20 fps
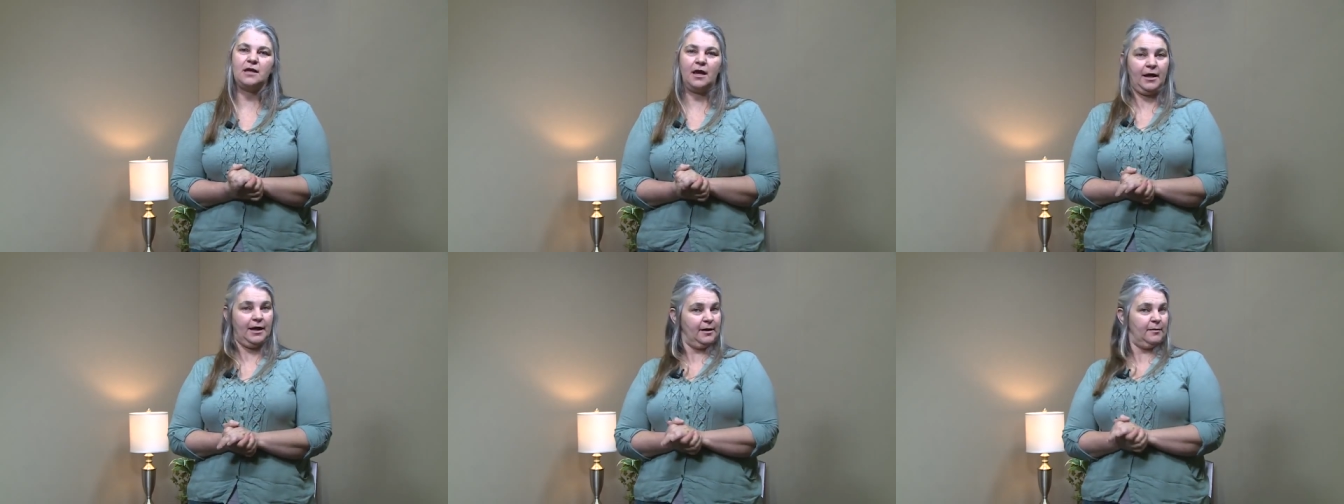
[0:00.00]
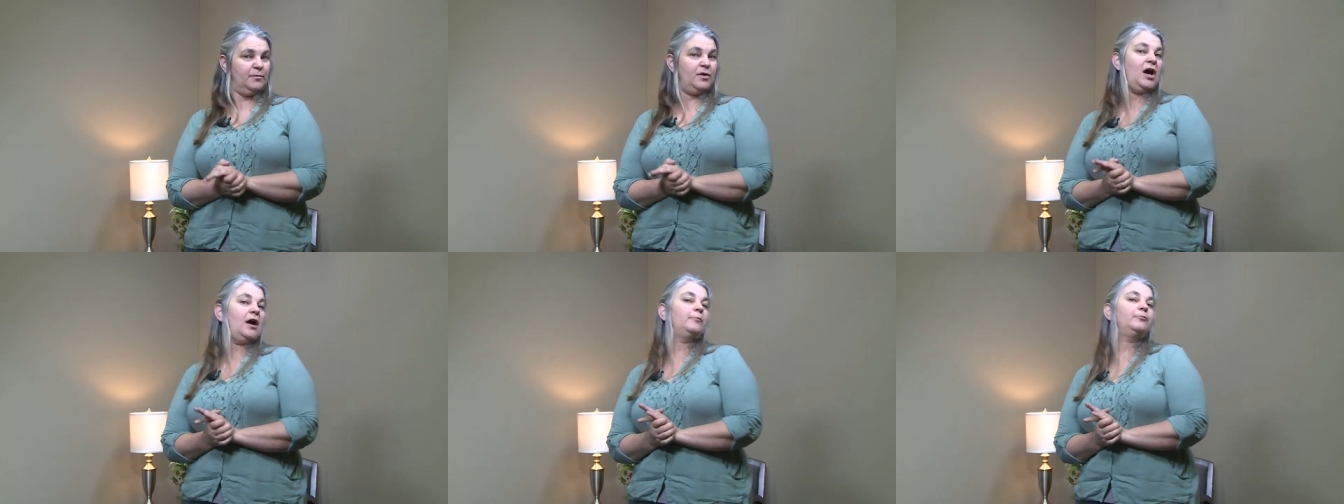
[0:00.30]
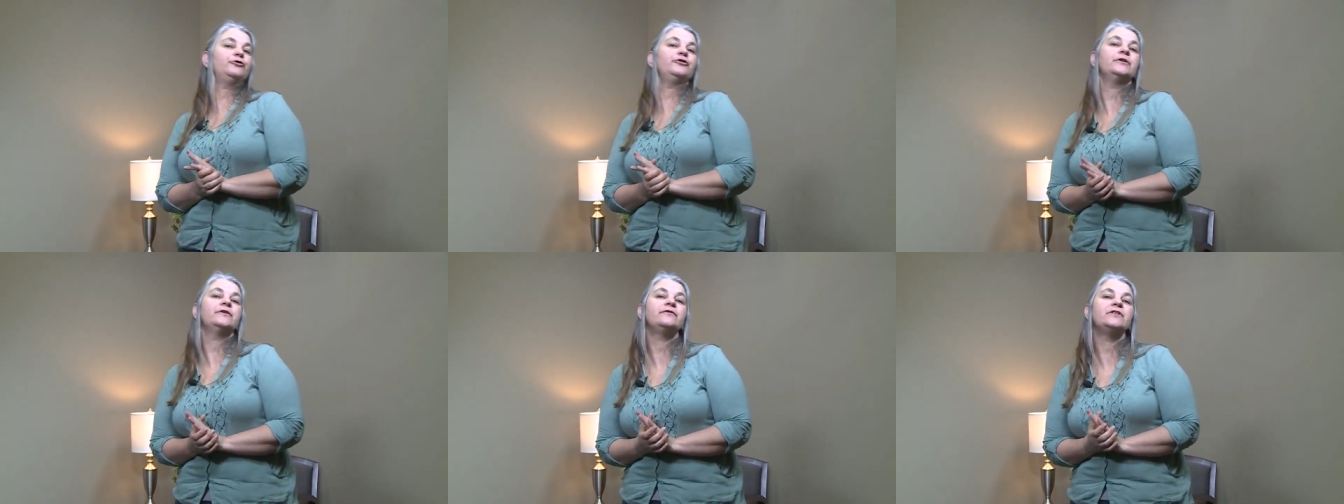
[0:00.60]
I am not
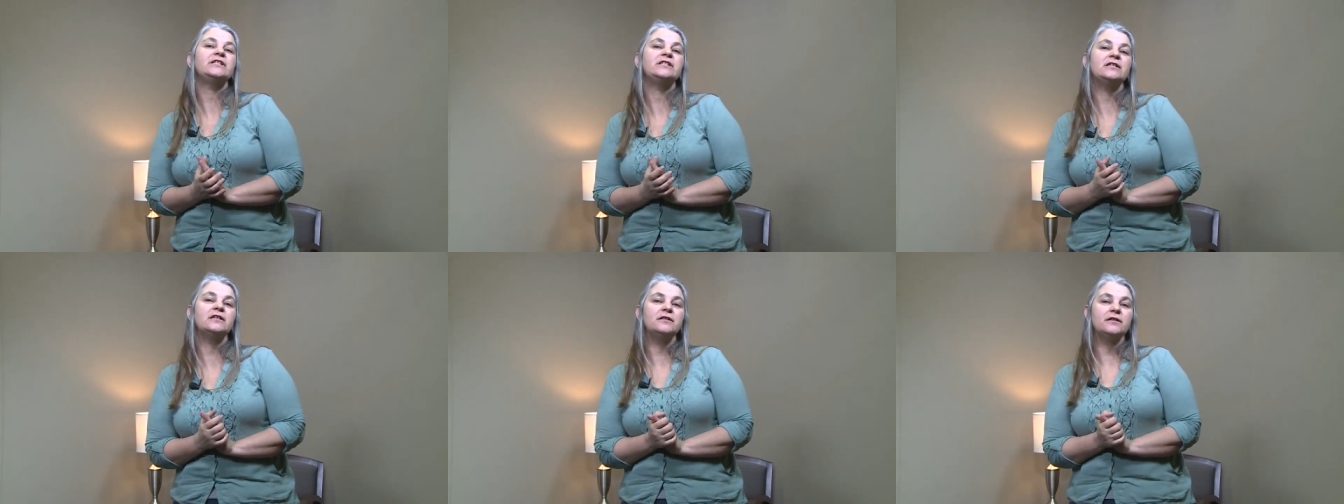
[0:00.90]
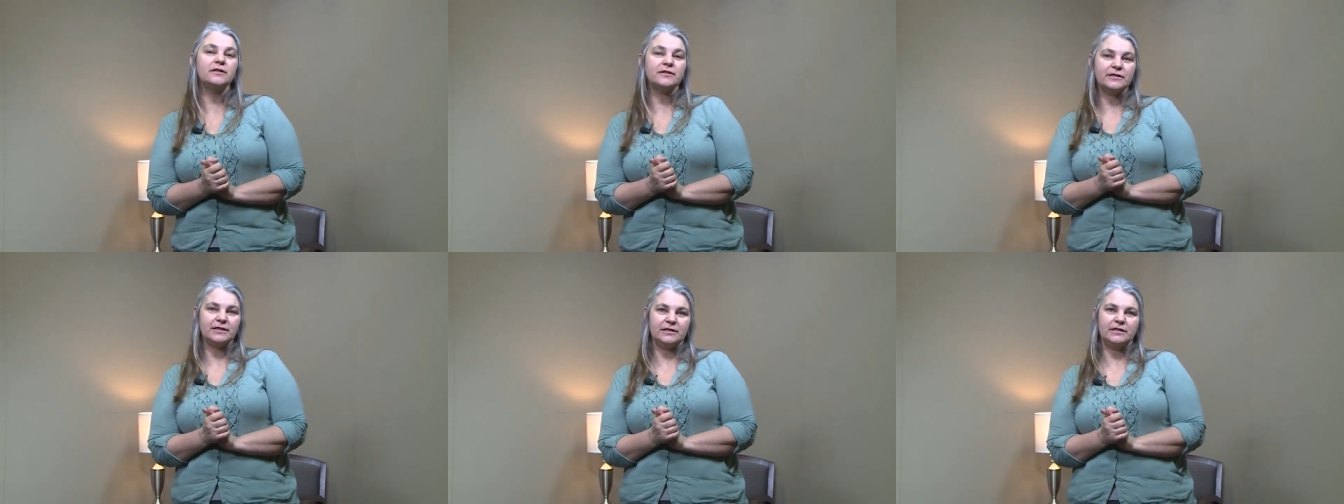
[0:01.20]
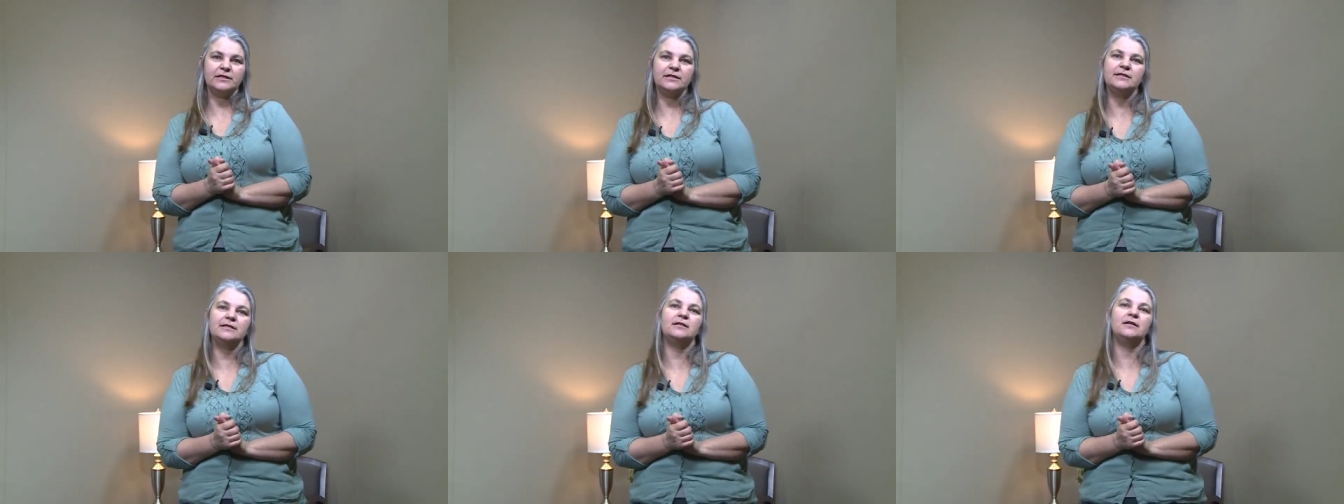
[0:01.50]
privy to those
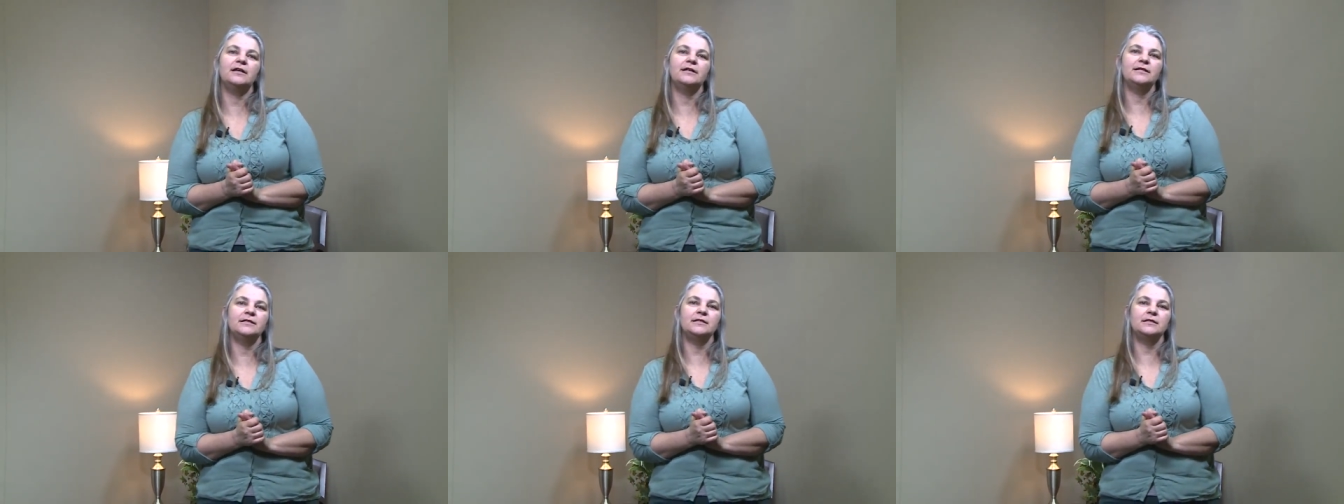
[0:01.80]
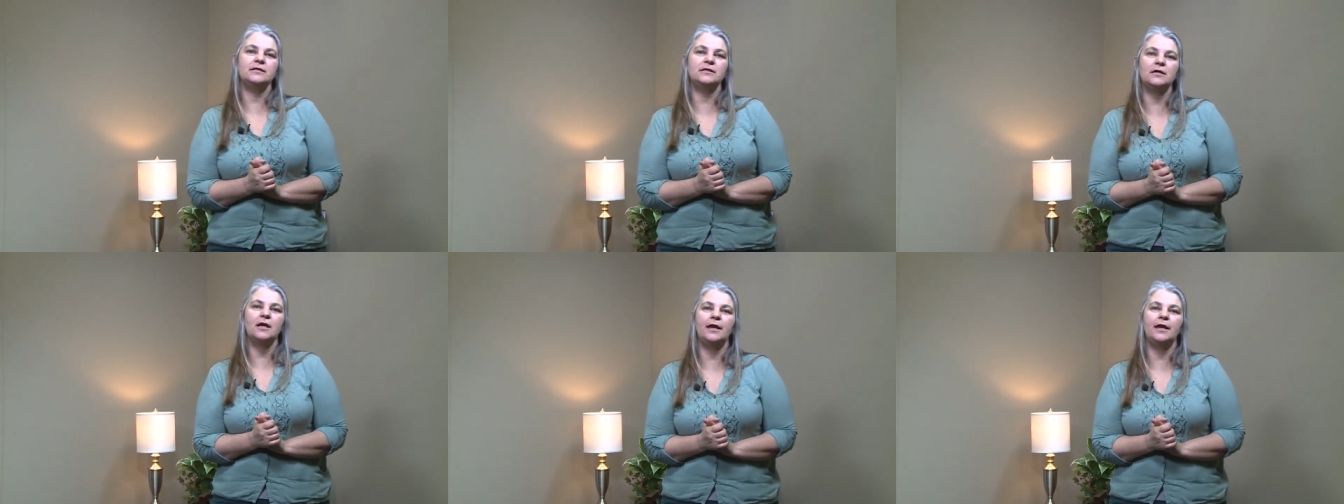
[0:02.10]
dig sites,